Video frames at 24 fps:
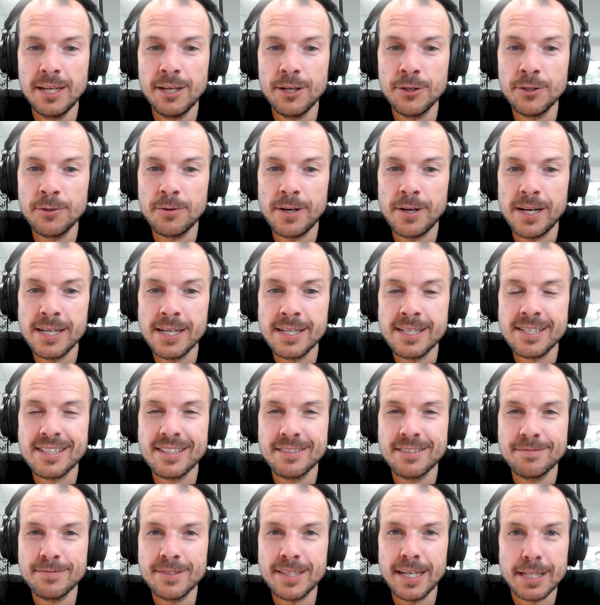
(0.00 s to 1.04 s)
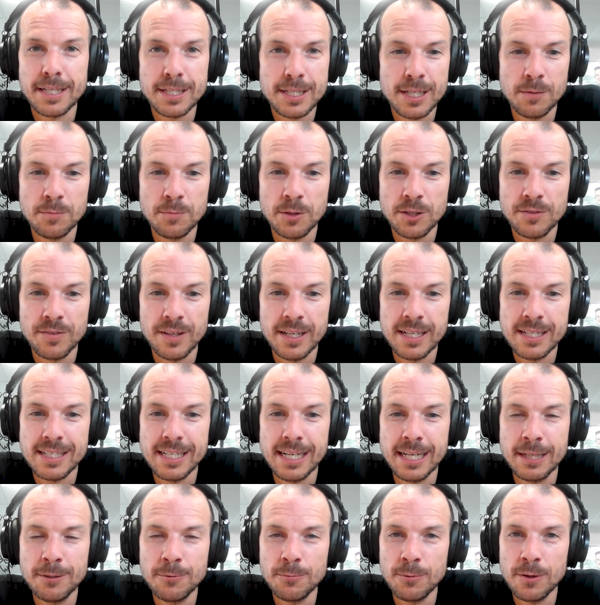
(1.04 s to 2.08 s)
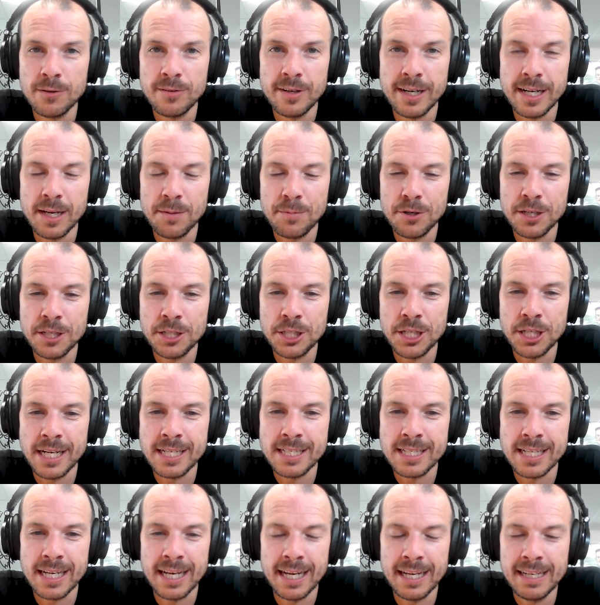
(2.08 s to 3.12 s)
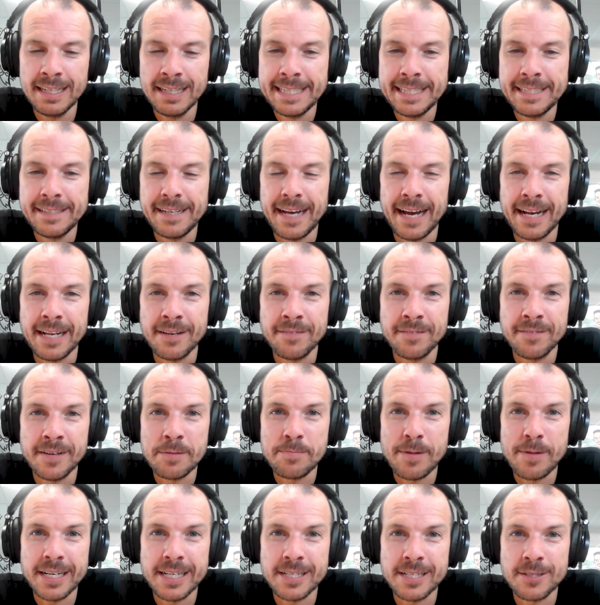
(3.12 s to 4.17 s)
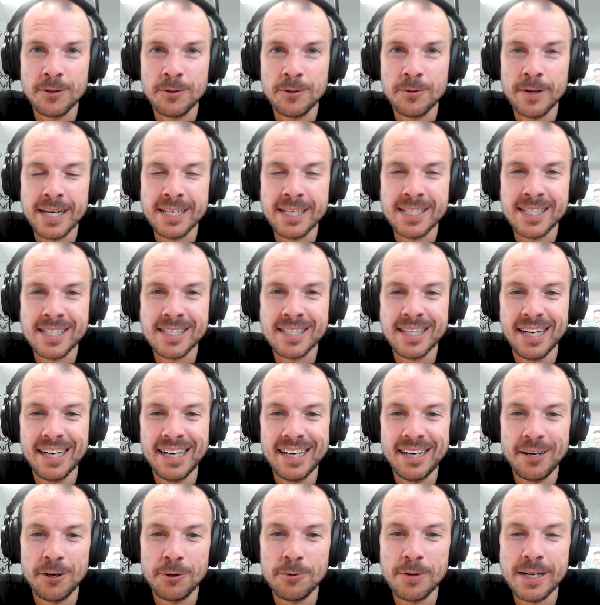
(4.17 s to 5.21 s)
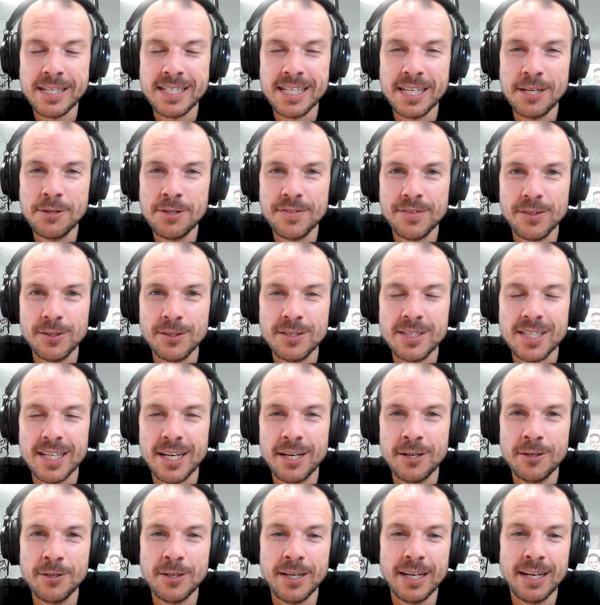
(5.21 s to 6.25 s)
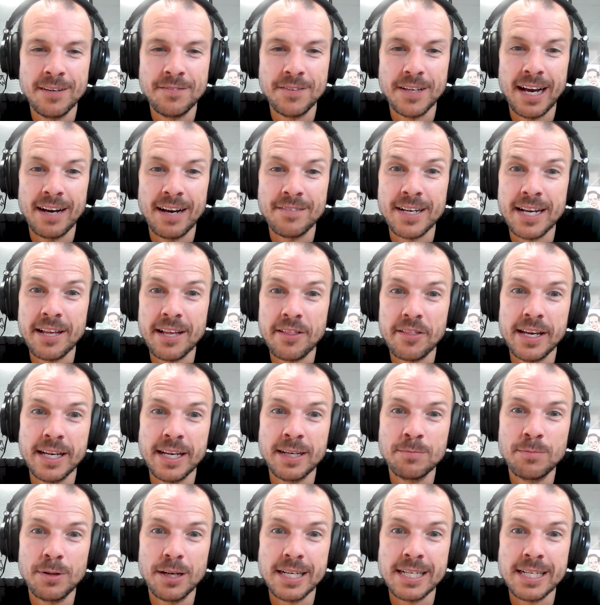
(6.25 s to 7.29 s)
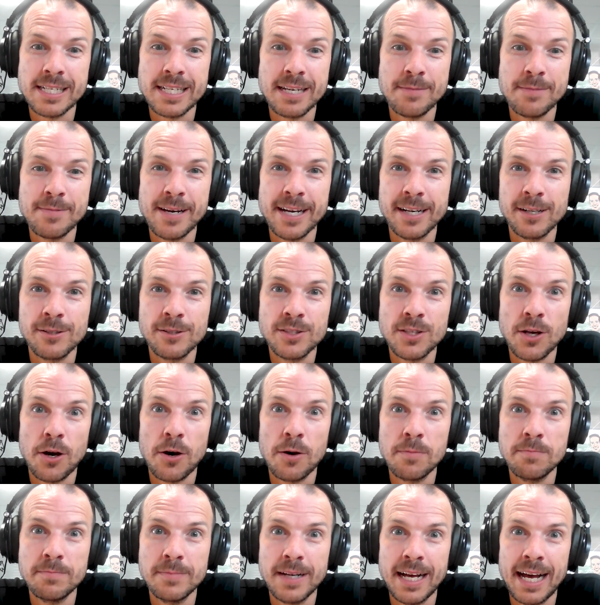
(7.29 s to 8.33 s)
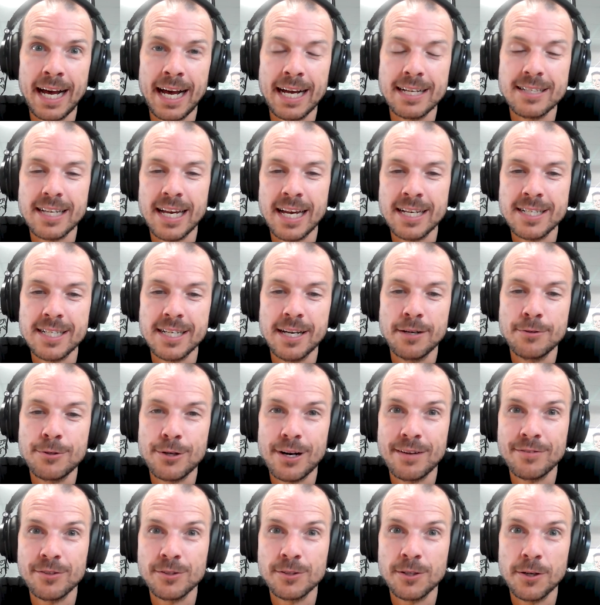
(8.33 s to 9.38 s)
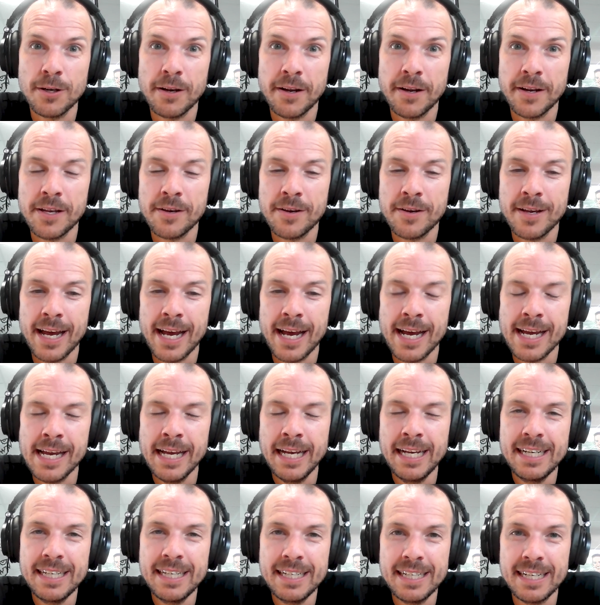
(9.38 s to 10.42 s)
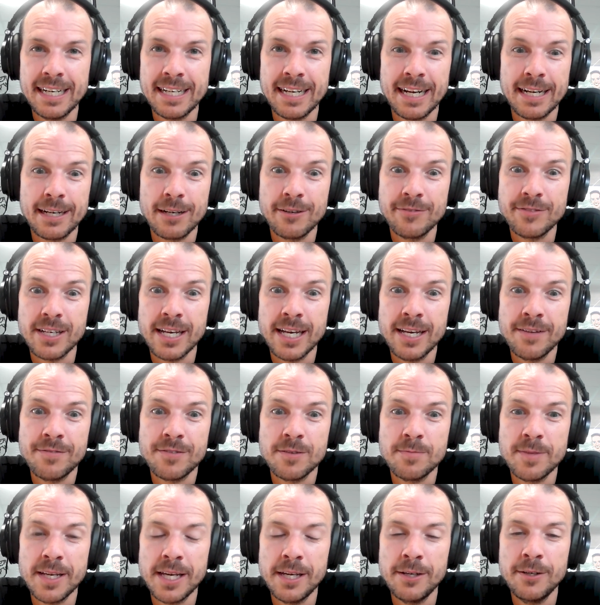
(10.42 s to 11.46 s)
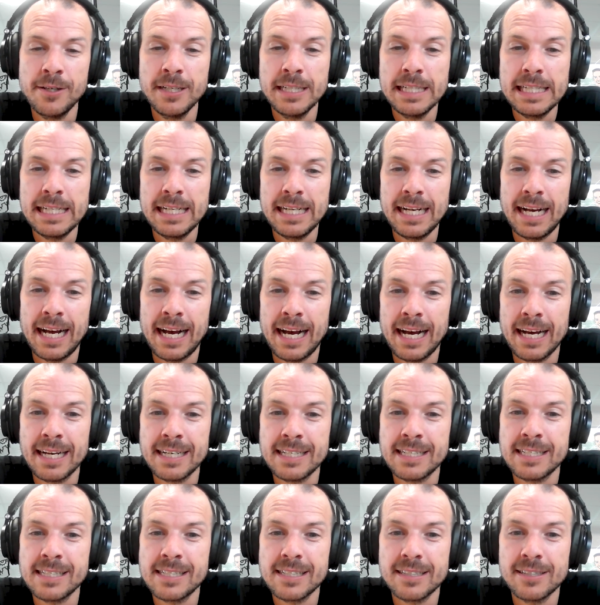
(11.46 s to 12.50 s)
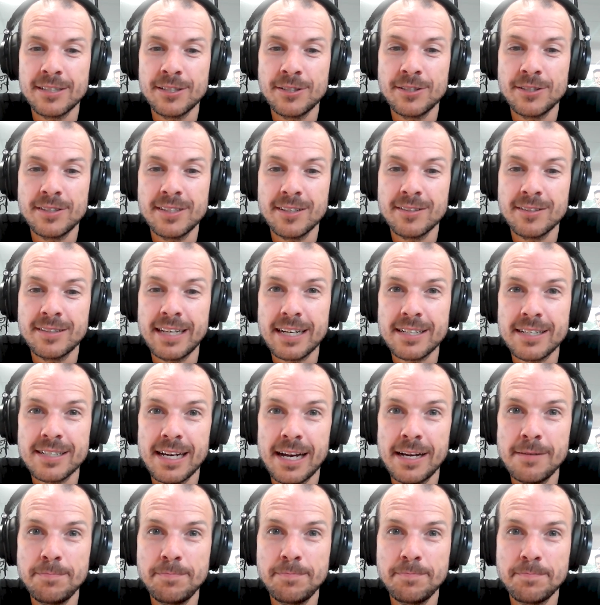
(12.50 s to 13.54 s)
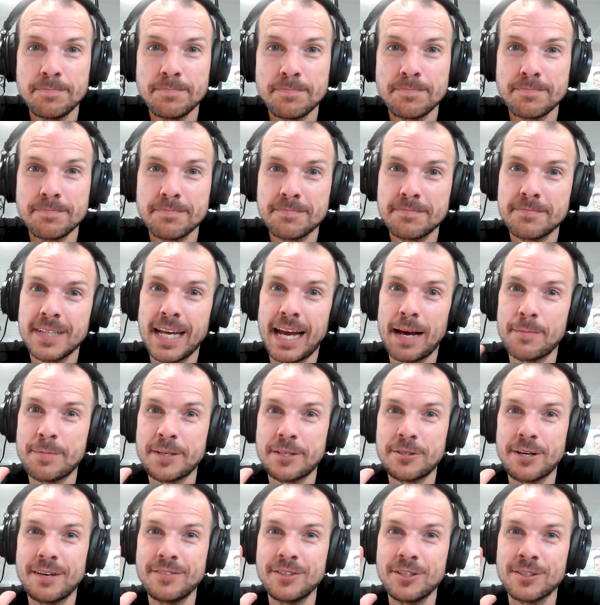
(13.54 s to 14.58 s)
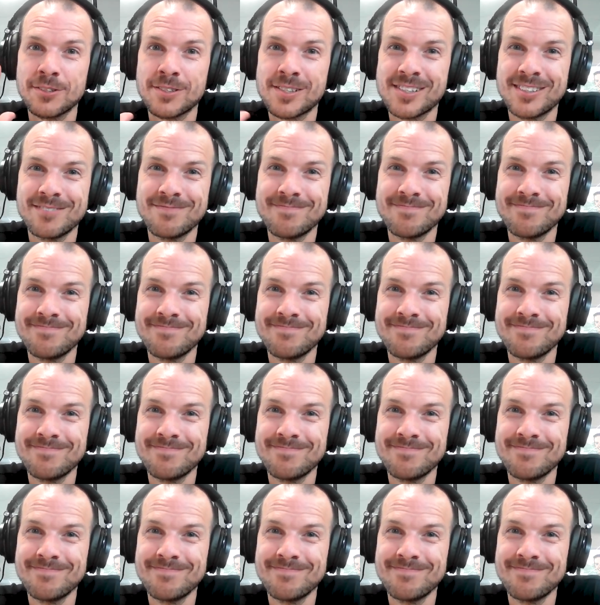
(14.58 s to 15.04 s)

Otherwise, thanks so much for listening. We really appreciate it. Any feedback is always always useful. So if you have anything, please email tom at seotravel.co.uk and I'd love to hear from you. And until next time. Happy travels!